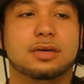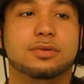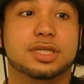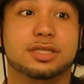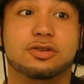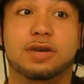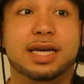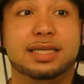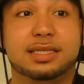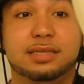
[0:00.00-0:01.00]
which is
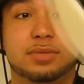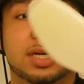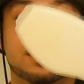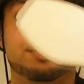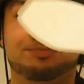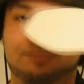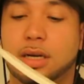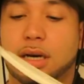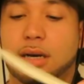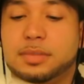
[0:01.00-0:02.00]
crazy, but
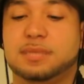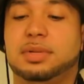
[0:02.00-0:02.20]
it's